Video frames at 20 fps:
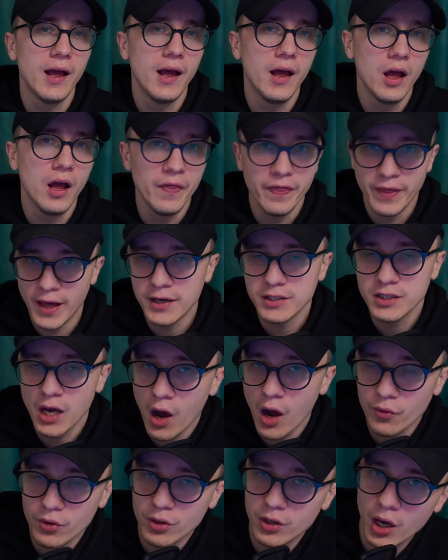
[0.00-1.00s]
And that is
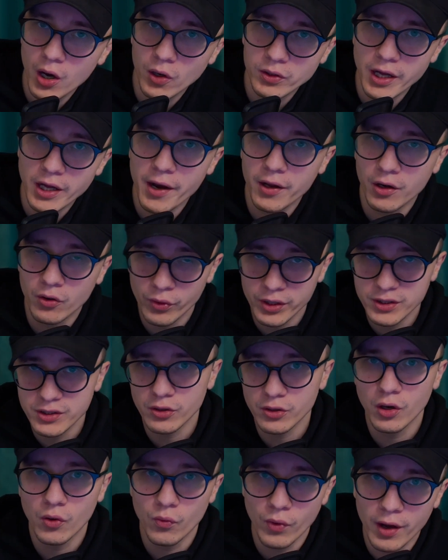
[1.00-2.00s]
how you know that increasing
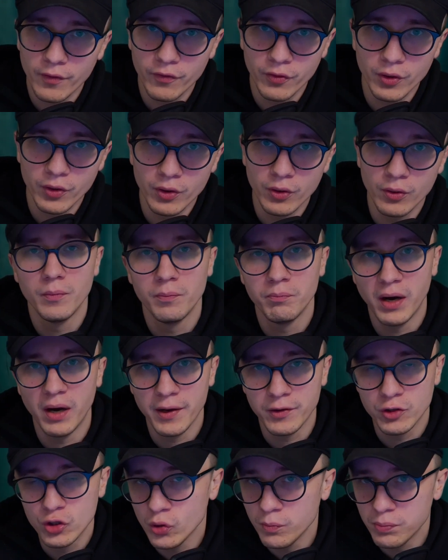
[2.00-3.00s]
your revenue by
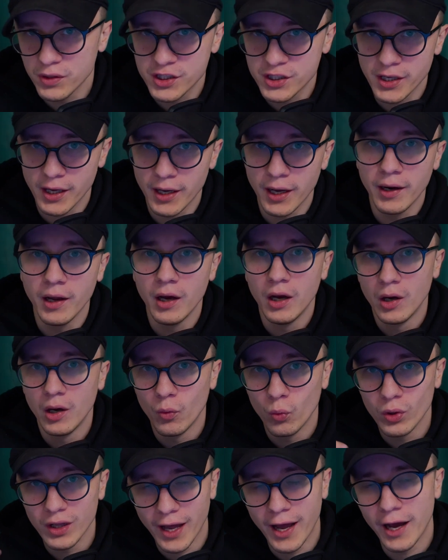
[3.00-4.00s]
2%
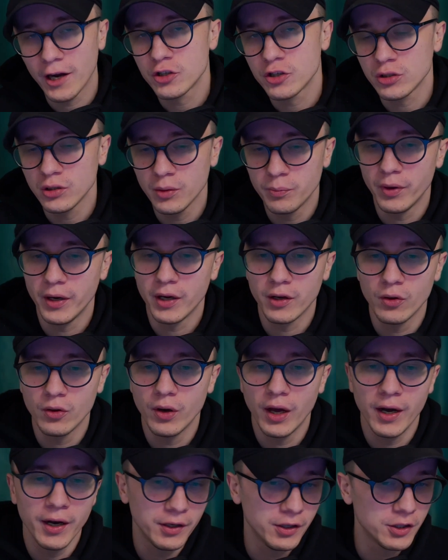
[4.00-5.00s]
will actually bring you
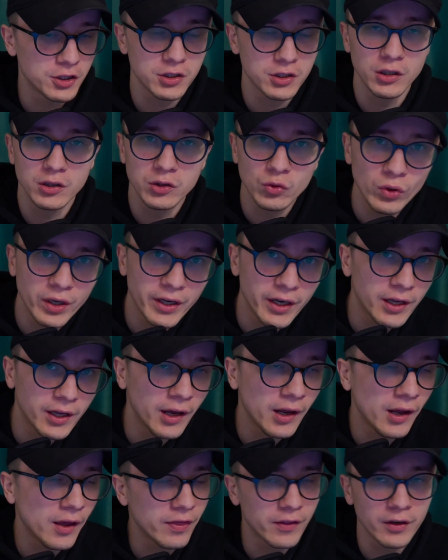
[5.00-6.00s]
an additional
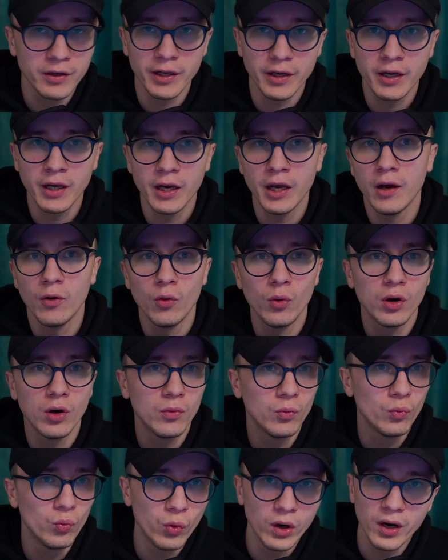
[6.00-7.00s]
20K, 30K, or
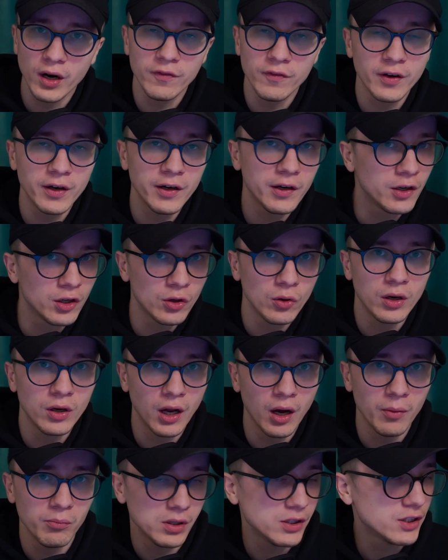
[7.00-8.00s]
wherever your
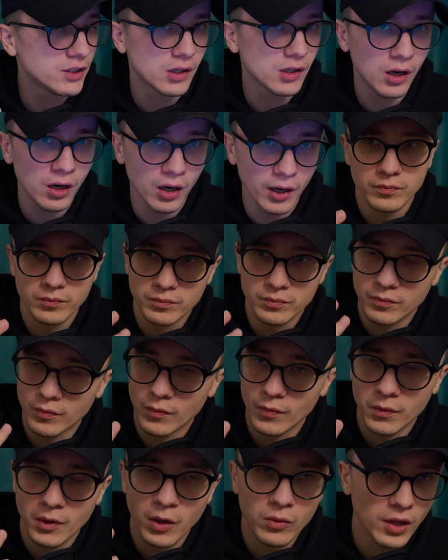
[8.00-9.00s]
numbers are.
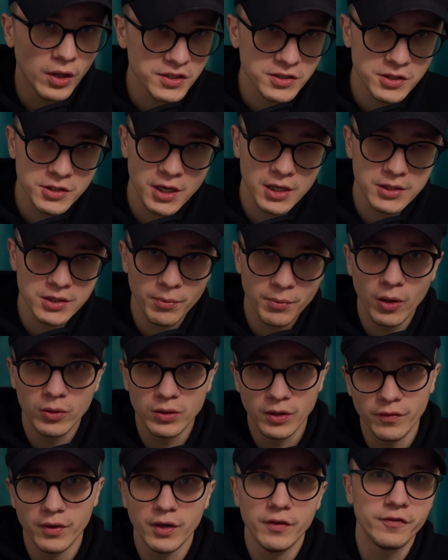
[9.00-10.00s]
Now let's discuss about
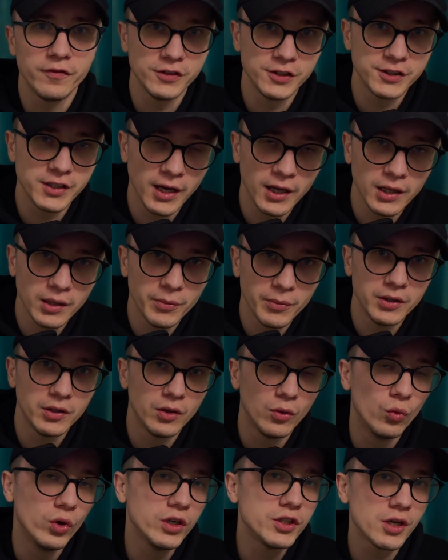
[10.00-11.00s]
the very first element,
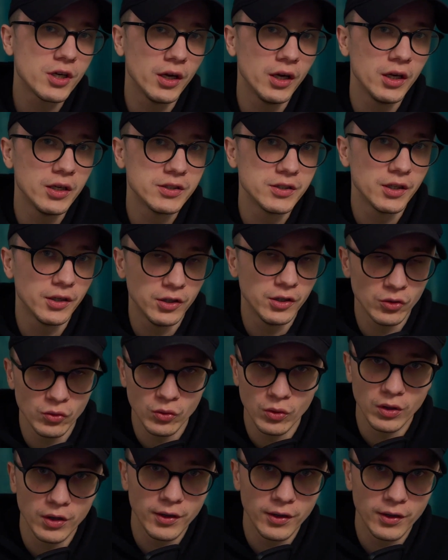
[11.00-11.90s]
which is your